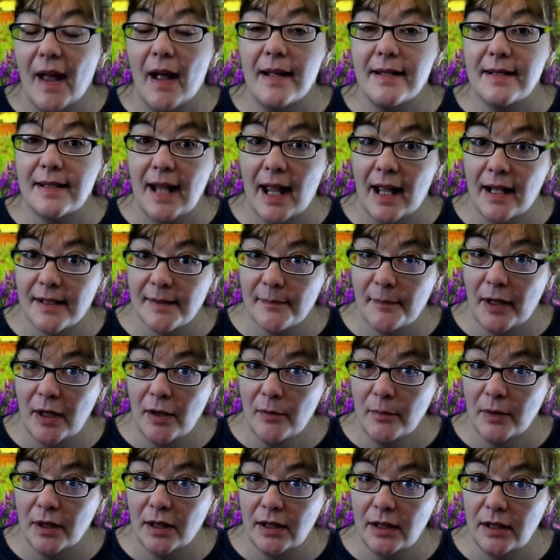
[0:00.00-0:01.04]
taxpayer
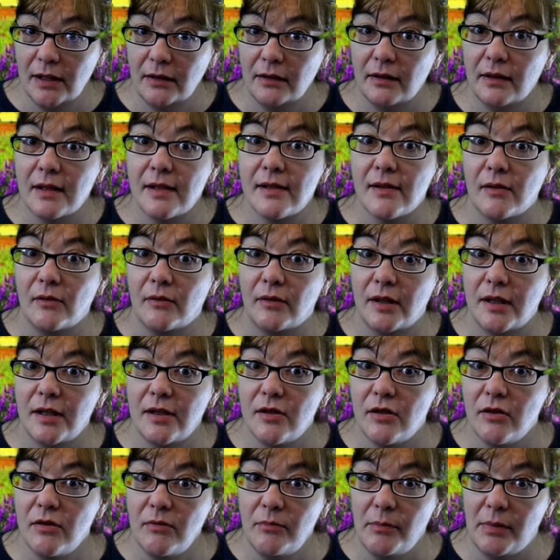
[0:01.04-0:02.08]
money that's going
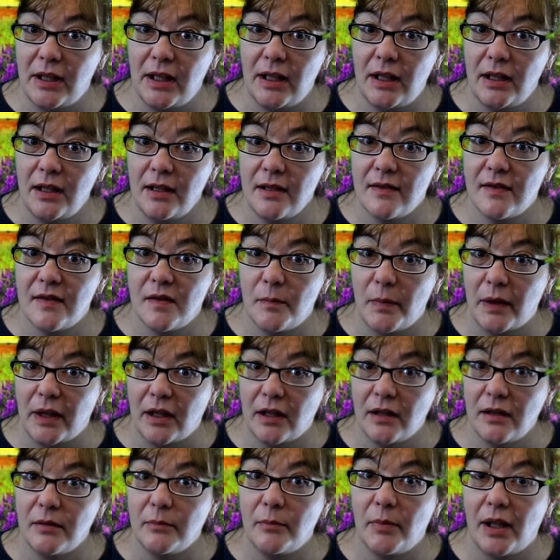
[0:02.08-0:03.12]
to be
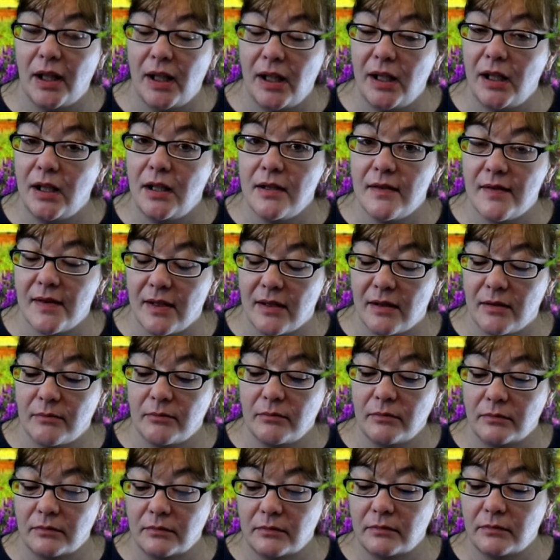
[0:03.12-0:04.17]
spent paying some
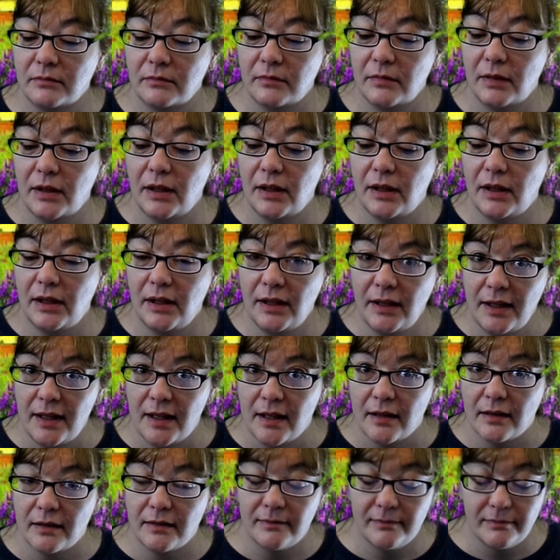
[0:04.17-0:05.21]
idiot.
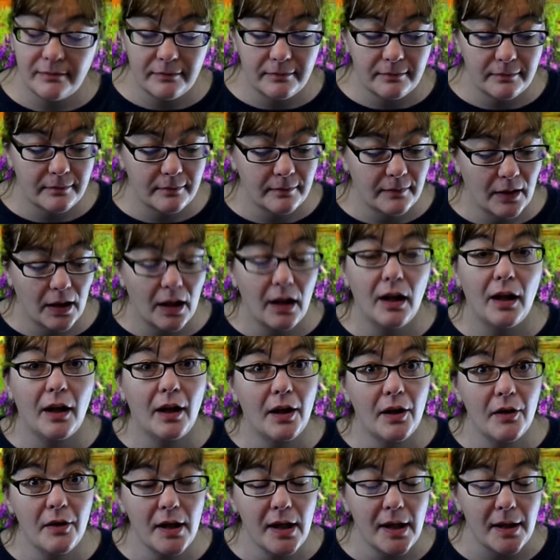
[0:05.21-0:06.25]

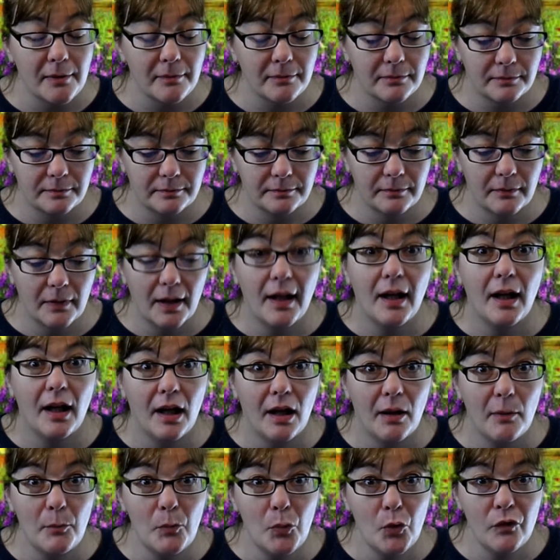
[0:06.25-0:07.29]
Okay,
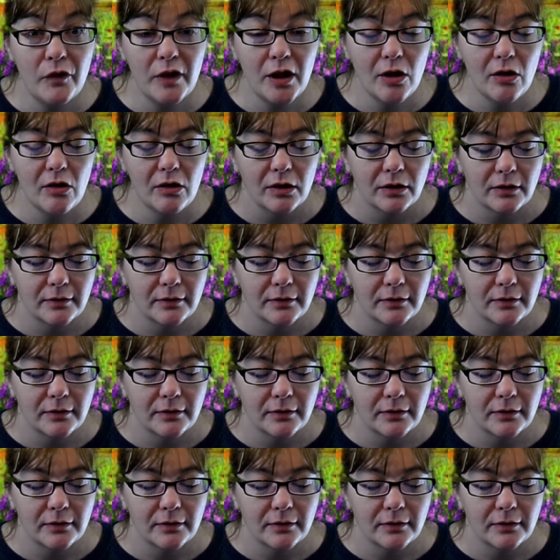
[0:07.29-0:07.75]
moving on.